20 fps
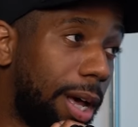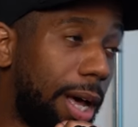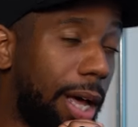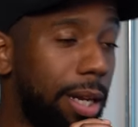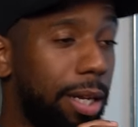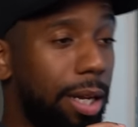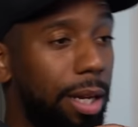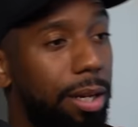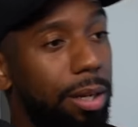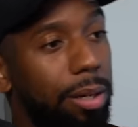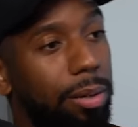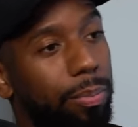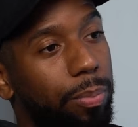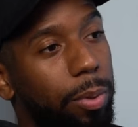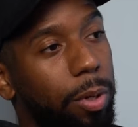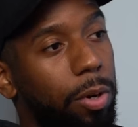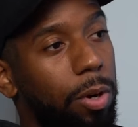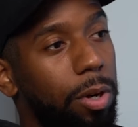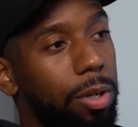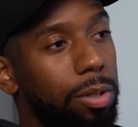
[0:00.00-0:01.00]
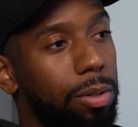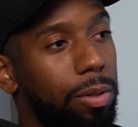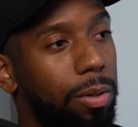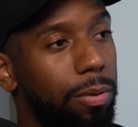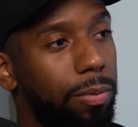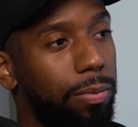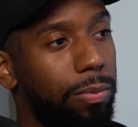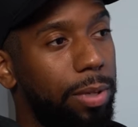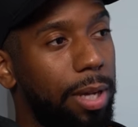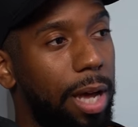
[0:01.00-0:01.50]
And then because
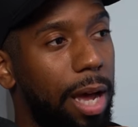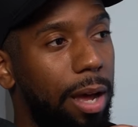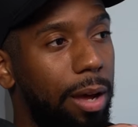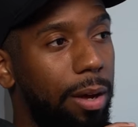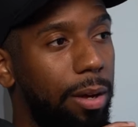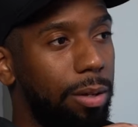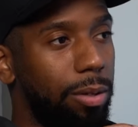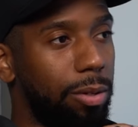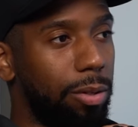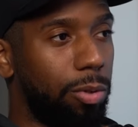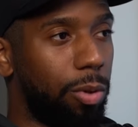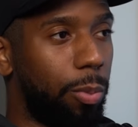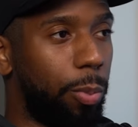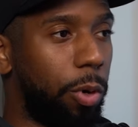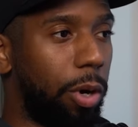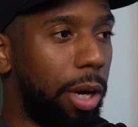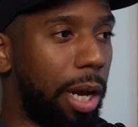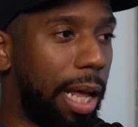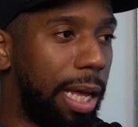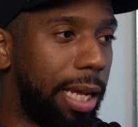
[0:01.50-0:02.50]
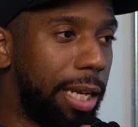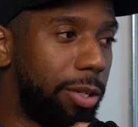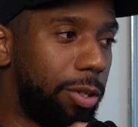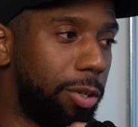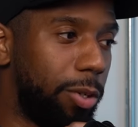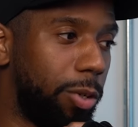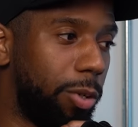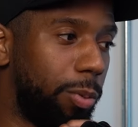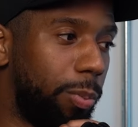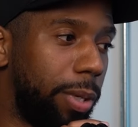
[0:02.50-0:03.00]
of that, you're more likely
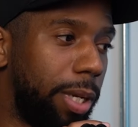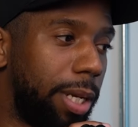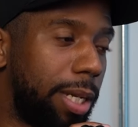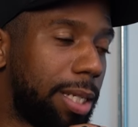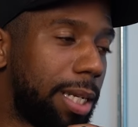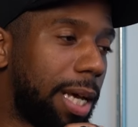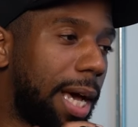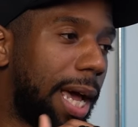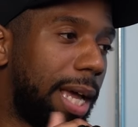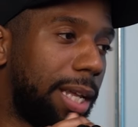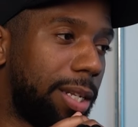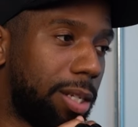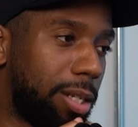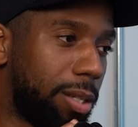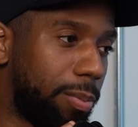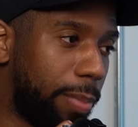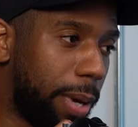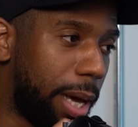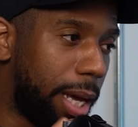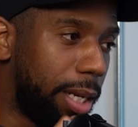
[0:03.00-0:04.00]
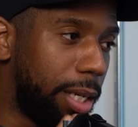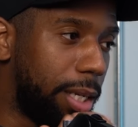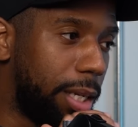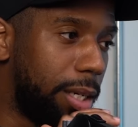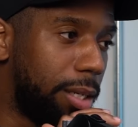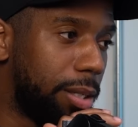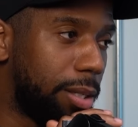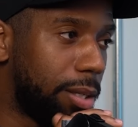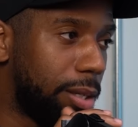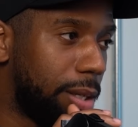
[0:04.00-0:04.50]
to be enticed by
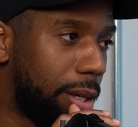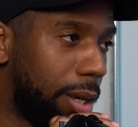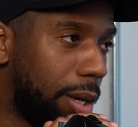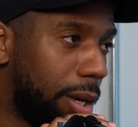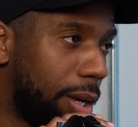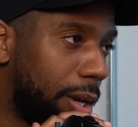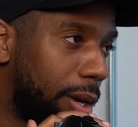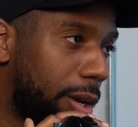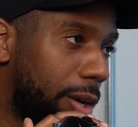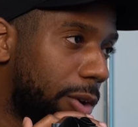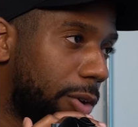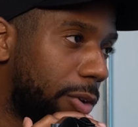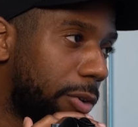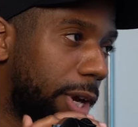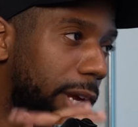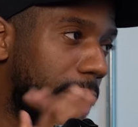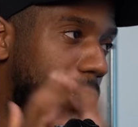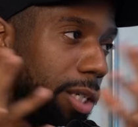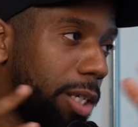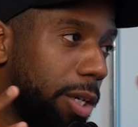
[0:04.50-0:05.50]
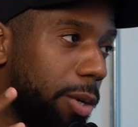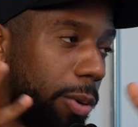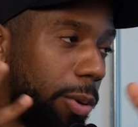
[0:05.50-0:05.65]
these crazy